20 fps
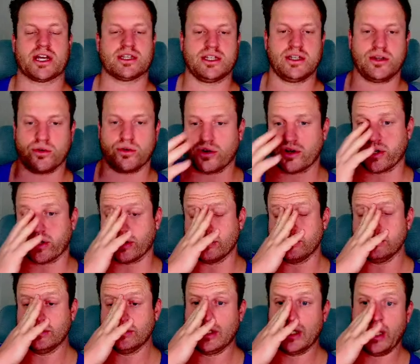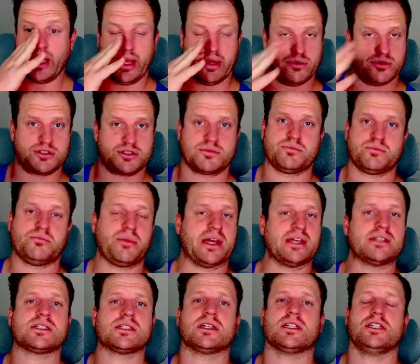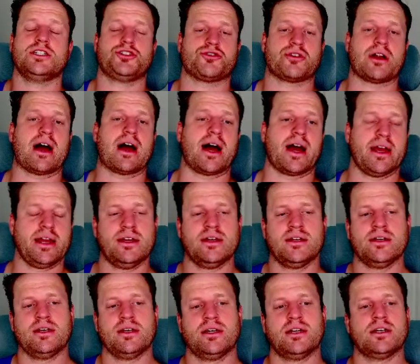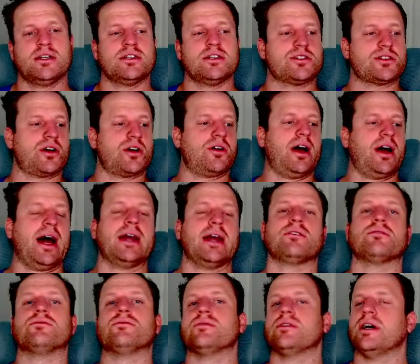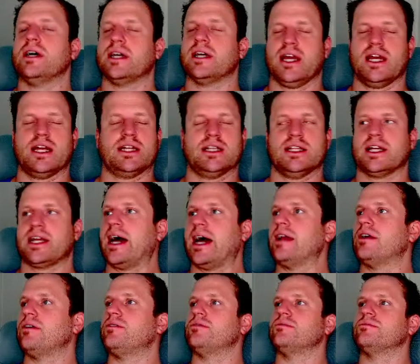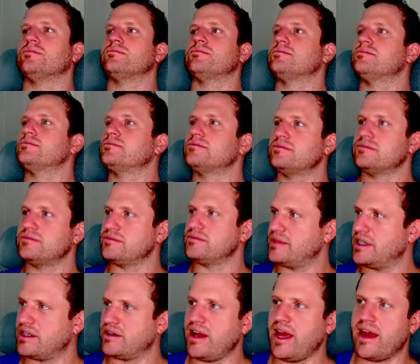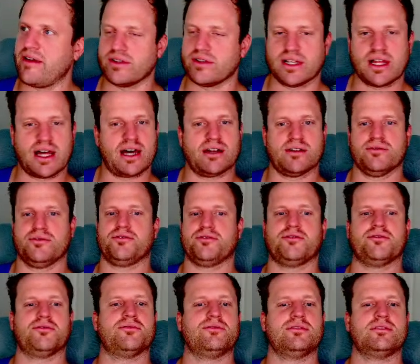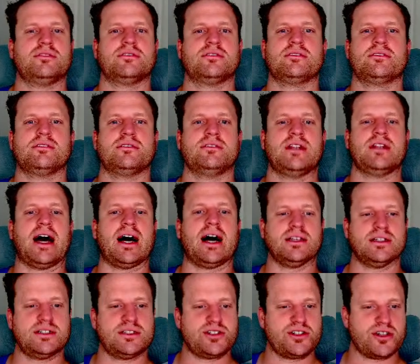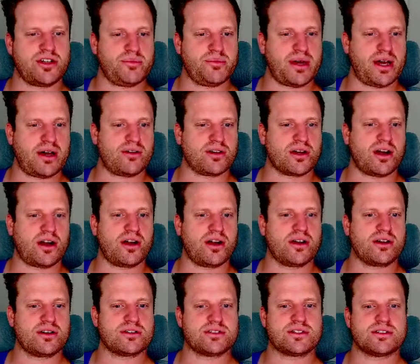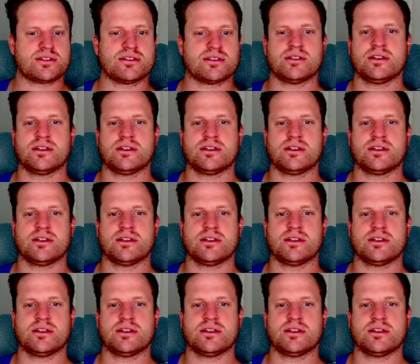the oil. It was basically dry. So I don't have a lot of knowledge about cars.